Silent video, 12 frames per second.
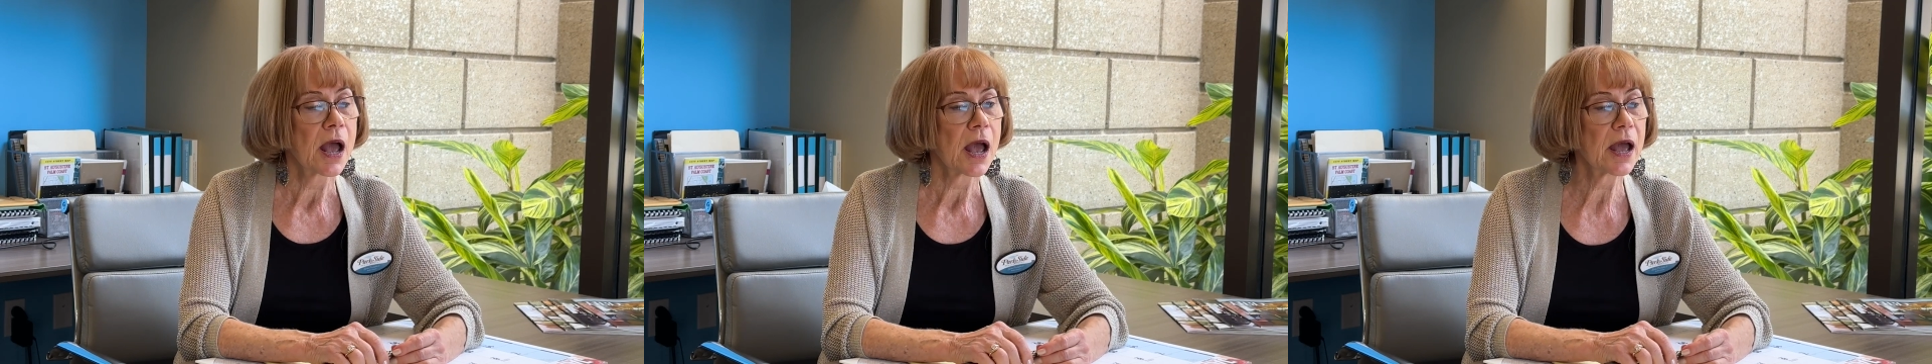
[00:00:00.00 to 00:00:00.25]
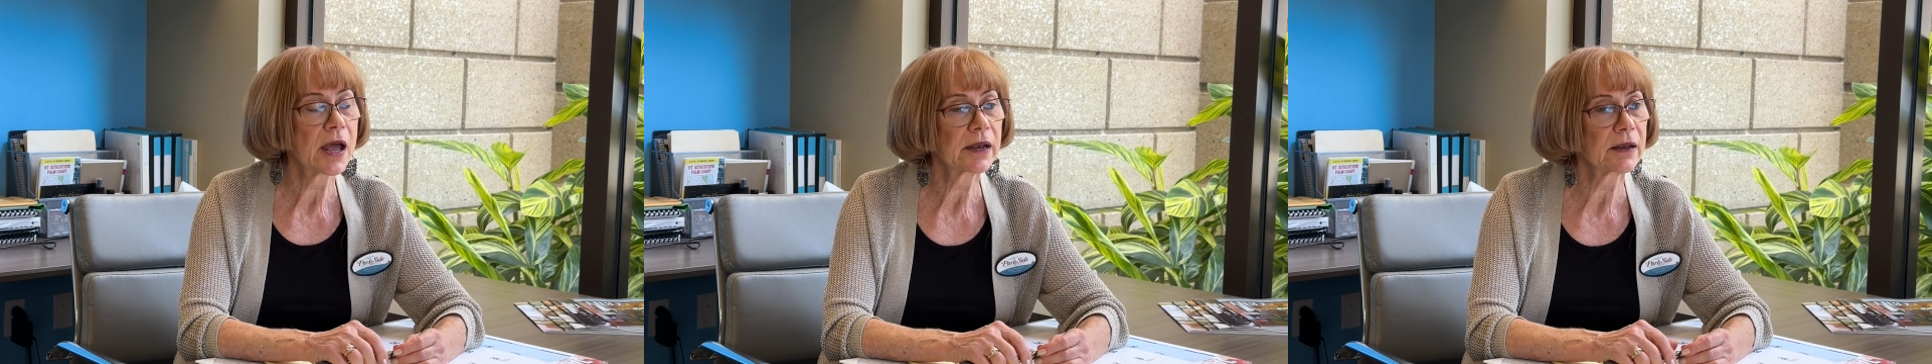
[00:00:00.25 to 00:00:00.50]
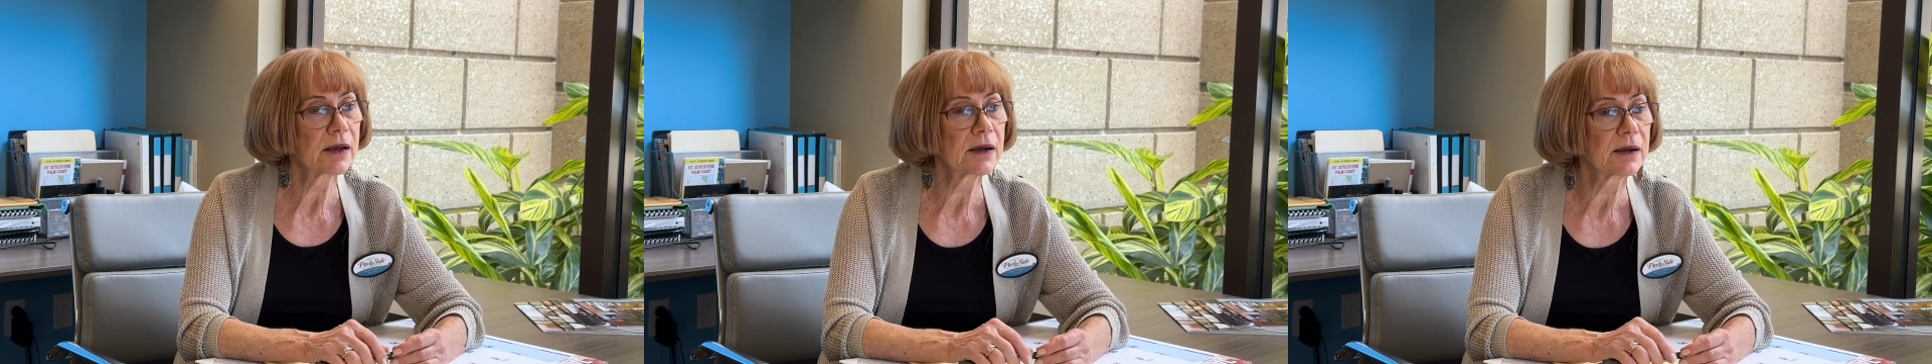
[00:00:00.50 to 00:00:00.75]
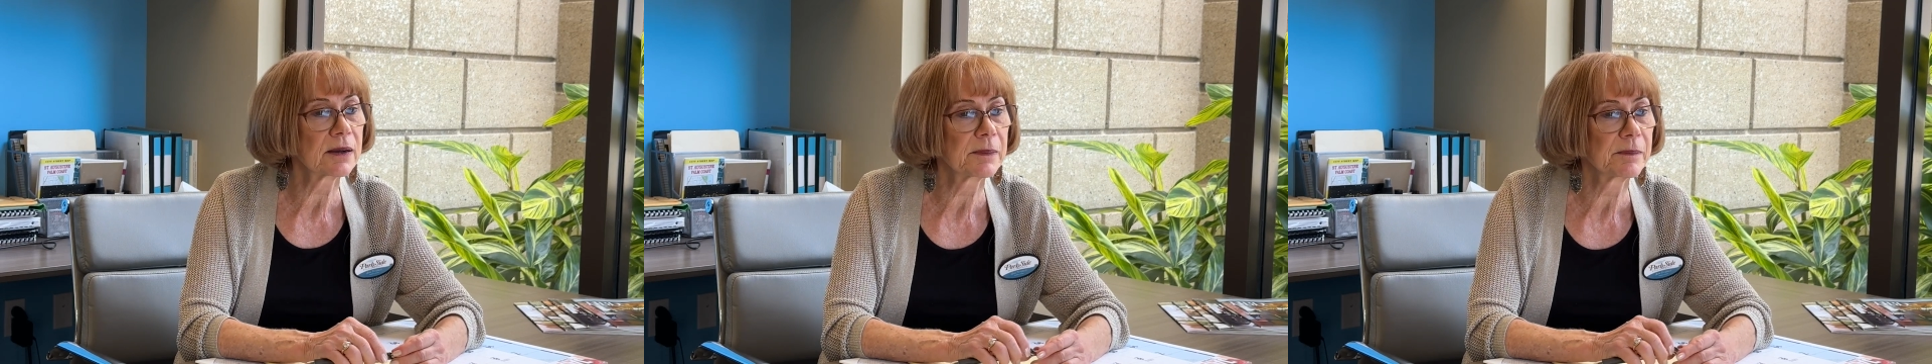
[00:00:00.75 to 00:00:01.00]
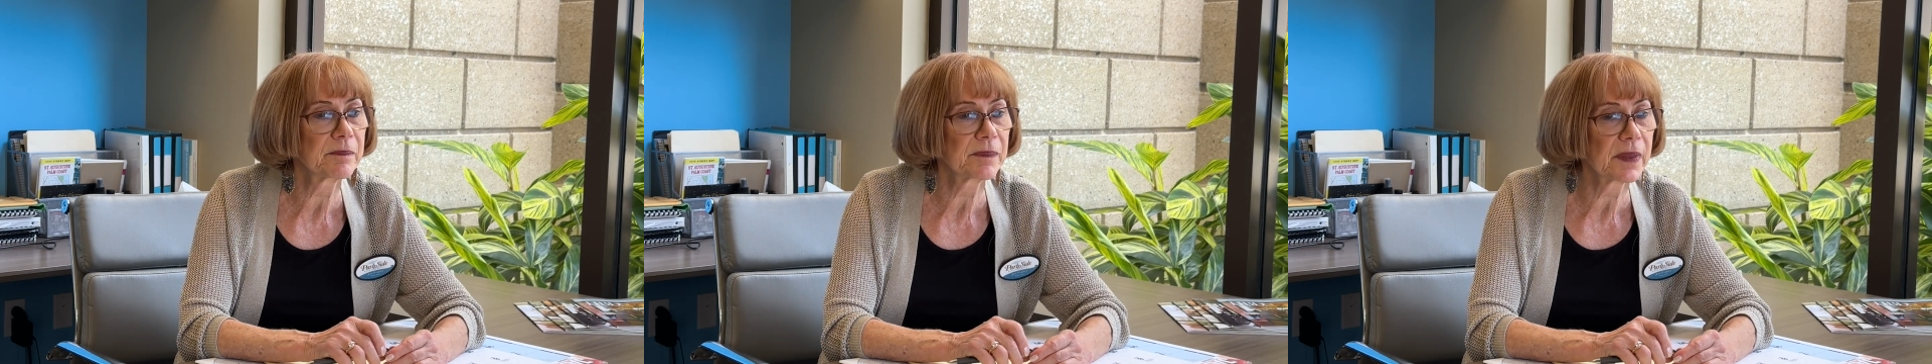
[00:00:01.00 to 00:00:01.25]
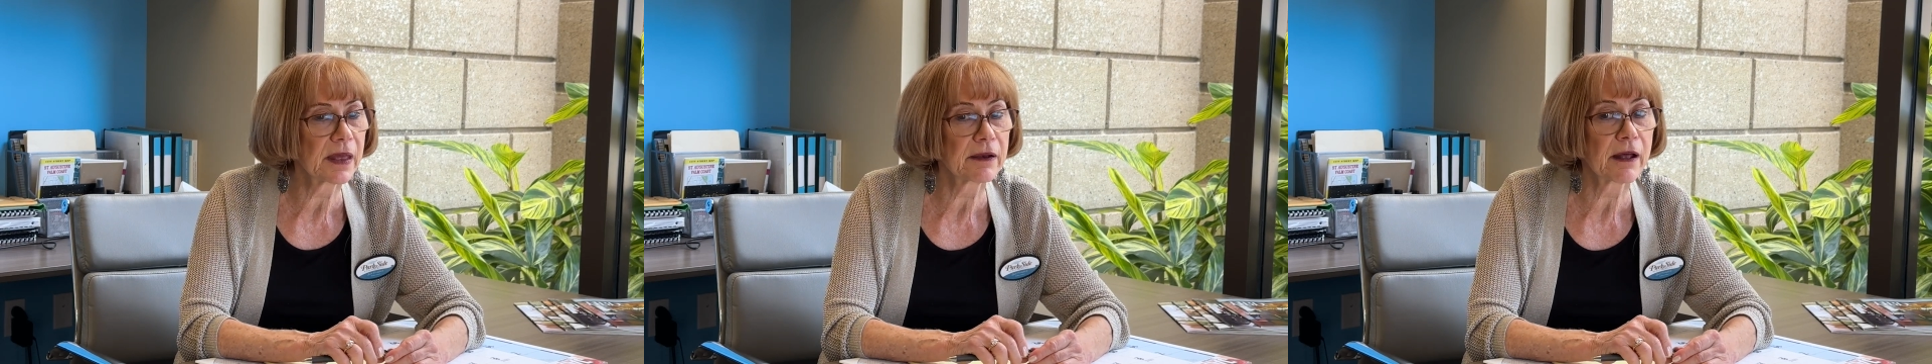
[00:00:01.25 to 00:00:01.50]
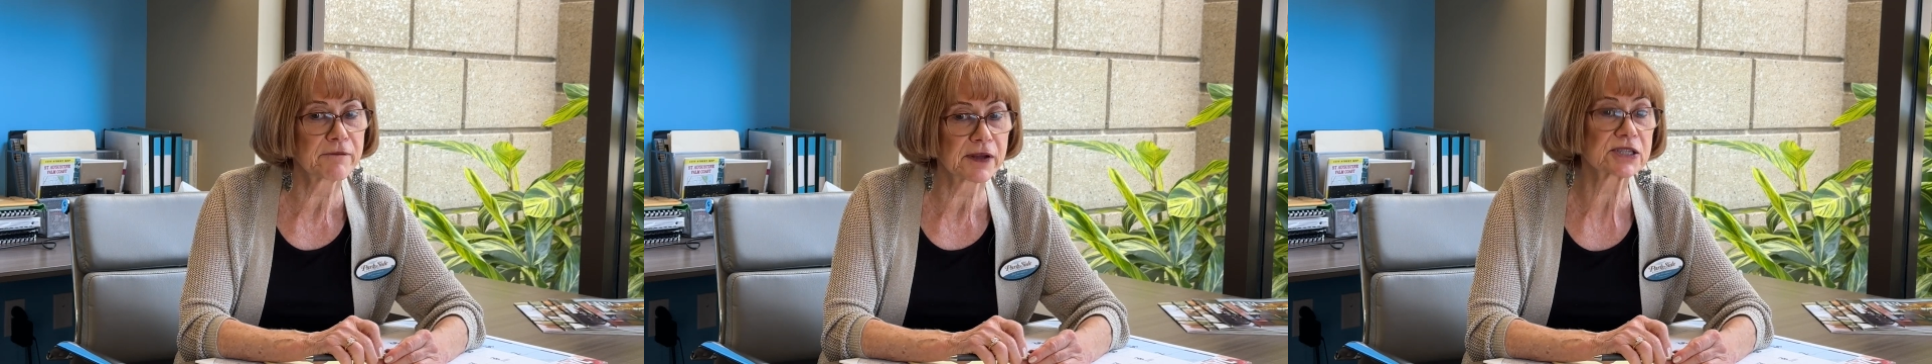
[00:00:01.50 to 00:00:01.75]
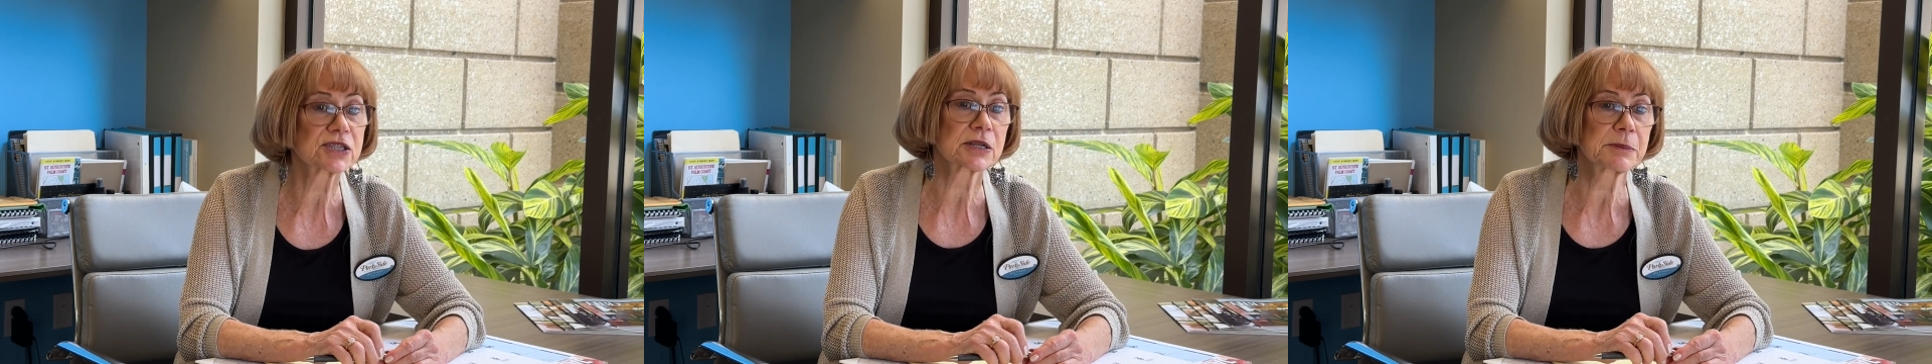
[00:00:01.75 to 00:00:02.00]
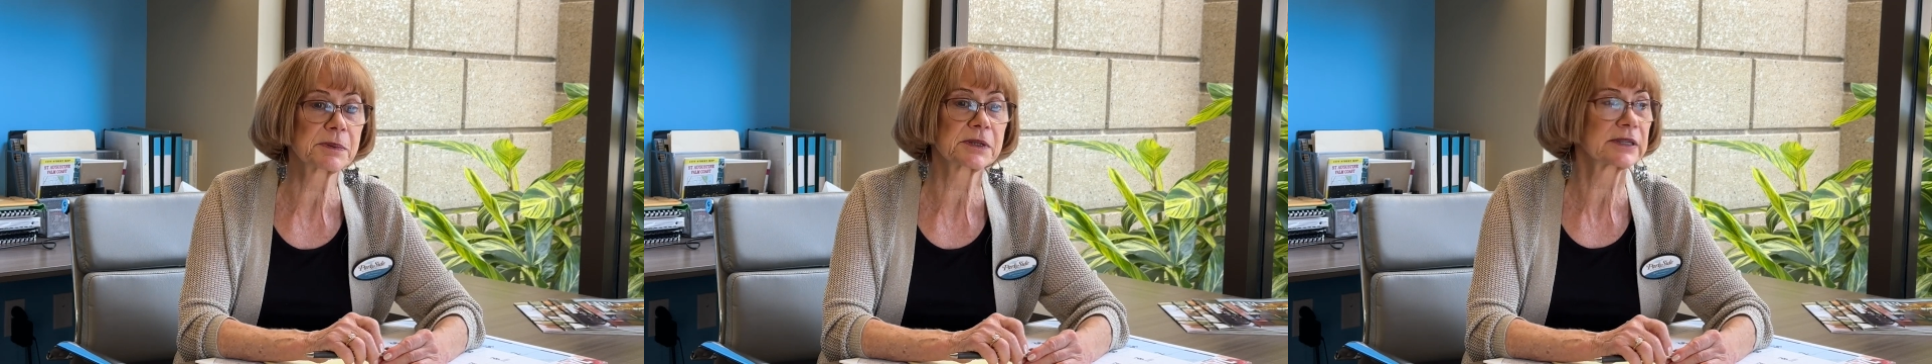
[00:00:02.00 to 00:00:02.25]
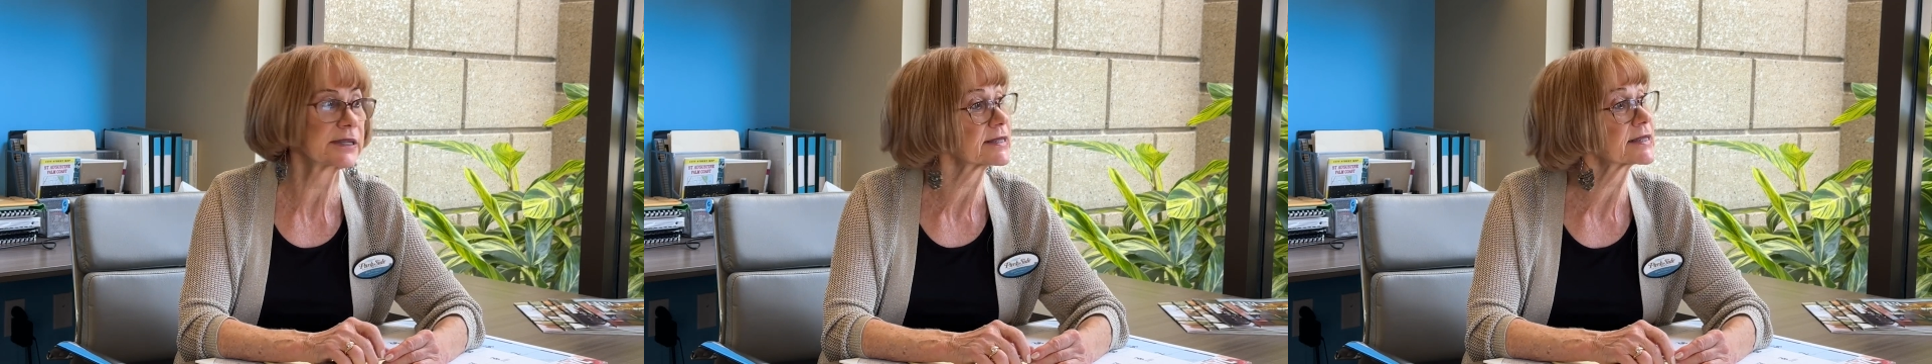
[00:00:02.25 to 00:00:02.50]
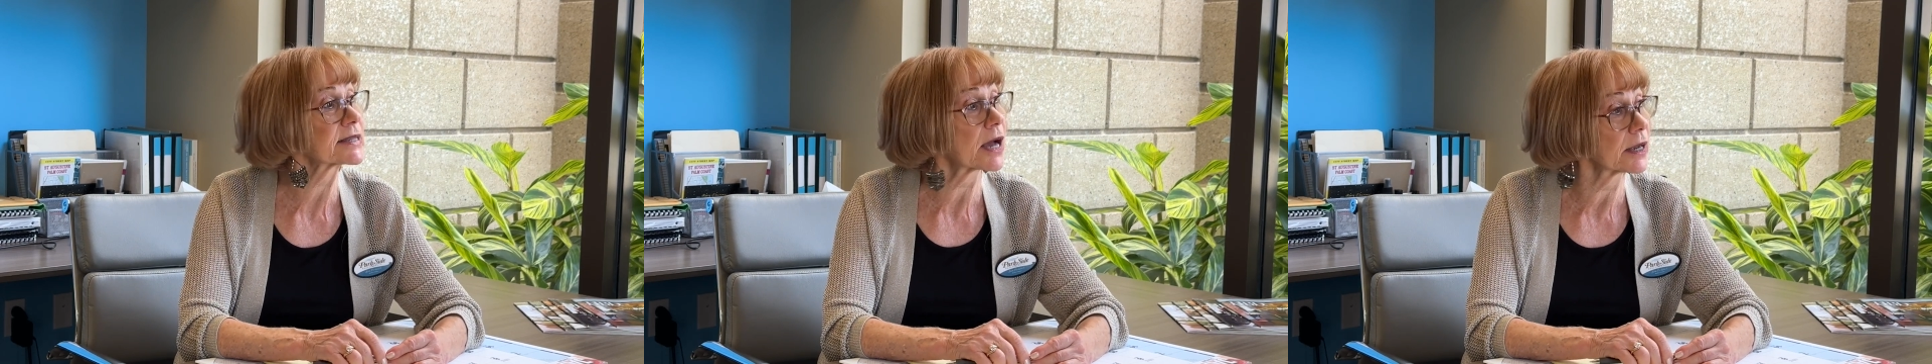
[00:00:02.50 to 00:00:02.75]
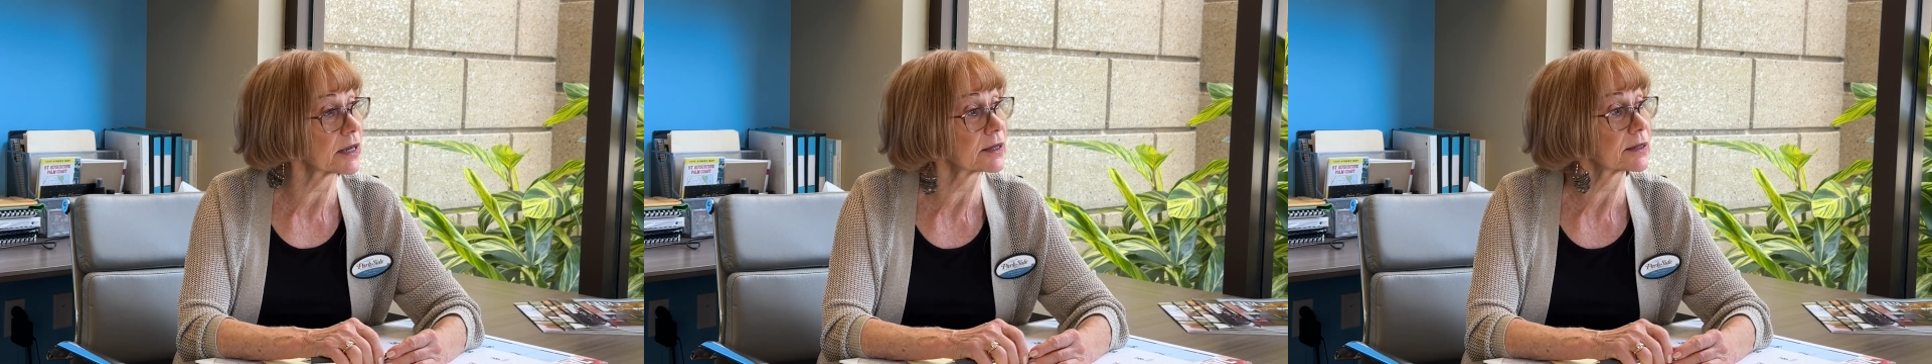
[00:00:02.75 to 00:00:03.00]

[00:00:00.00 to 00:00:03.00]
and, um, and eventually building a site.